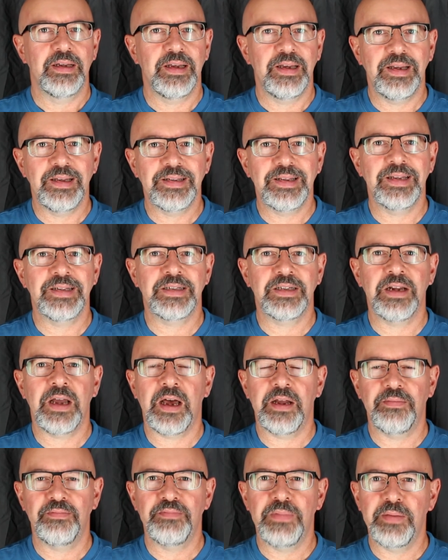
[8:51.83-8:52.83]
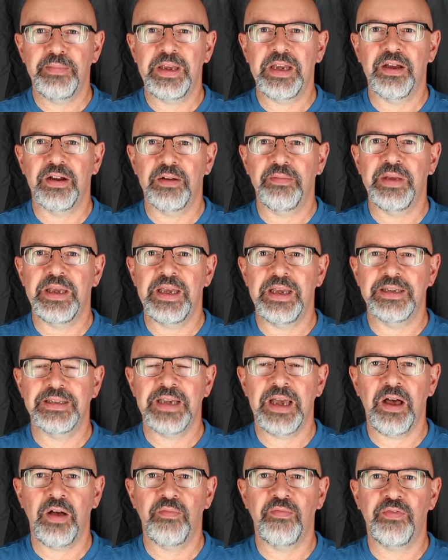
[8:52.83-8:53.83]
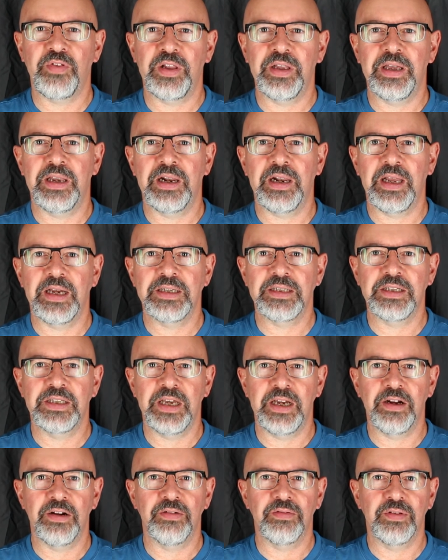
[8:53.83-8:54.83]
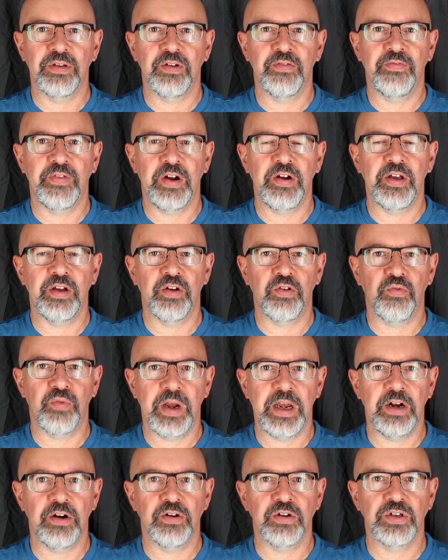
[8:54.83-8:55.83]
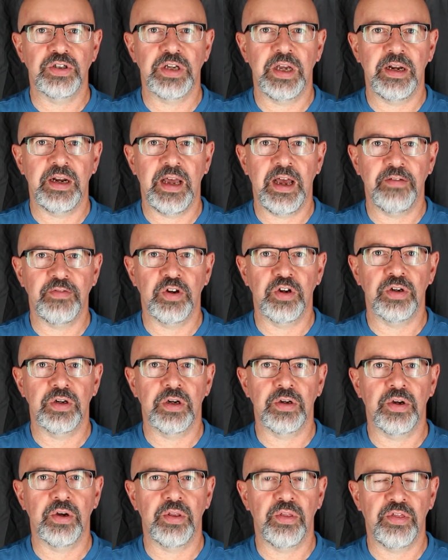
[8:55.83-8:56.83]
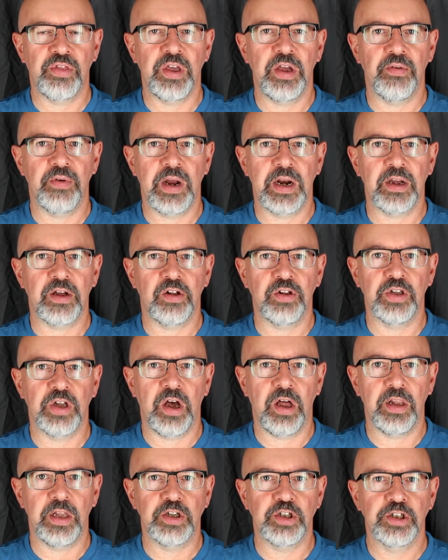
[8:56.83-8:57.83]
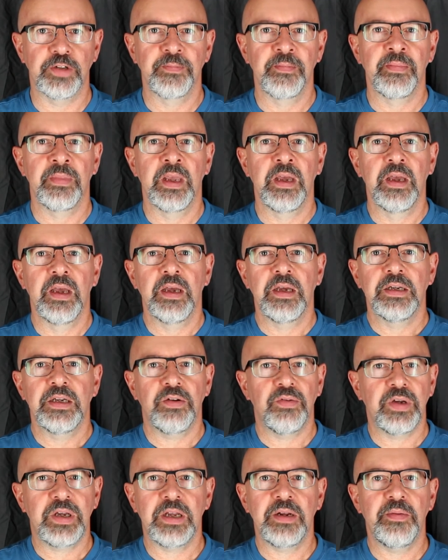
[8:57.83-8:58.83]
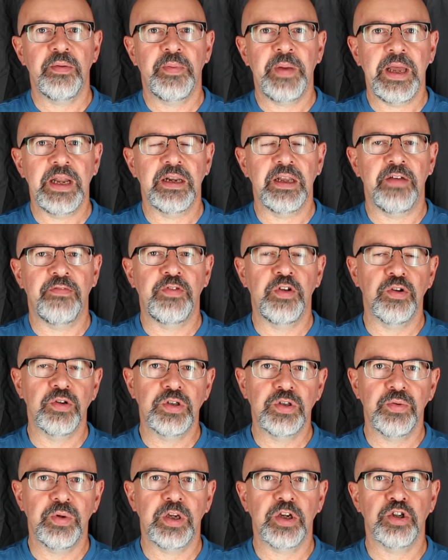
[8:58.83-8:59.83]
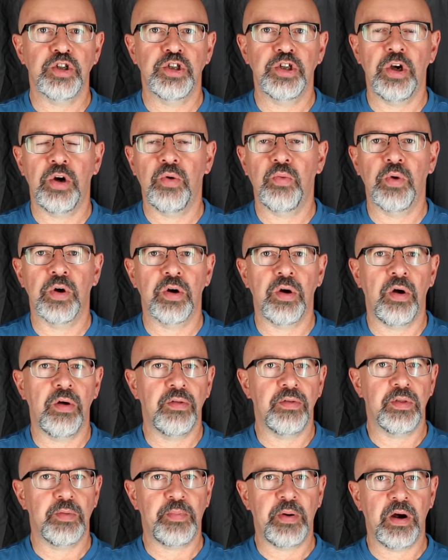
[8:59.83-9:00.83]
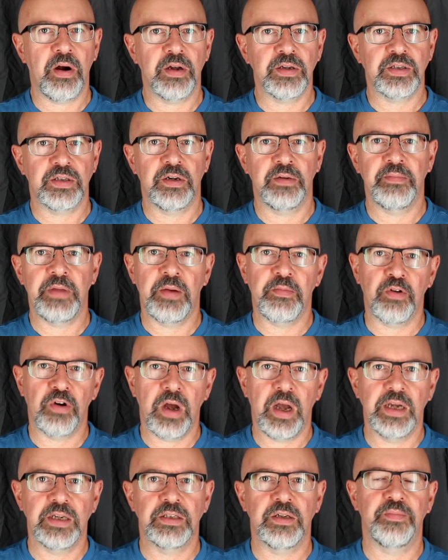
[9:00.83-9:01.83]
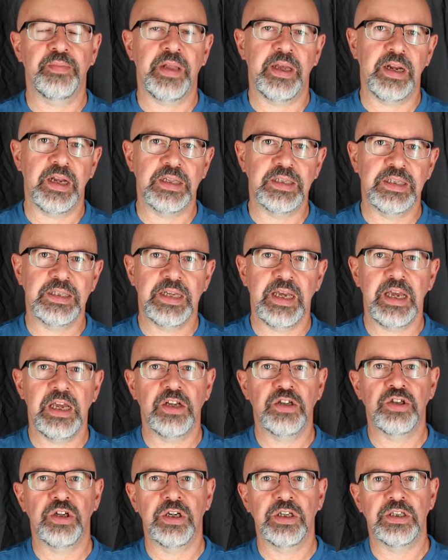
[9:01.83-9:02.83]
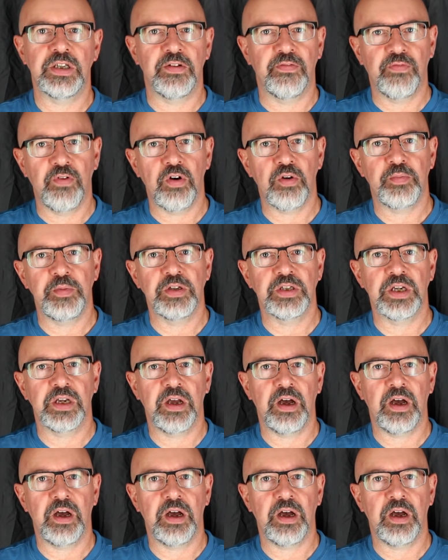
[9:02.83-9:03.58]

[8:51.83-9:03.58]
it's not maybe going to be as helpful unless they're very good readers and have a good theoretical knowledge. Now, it can depend. If you're doing a show where all the parts are memorized, they're played on stage, and it's in a folk music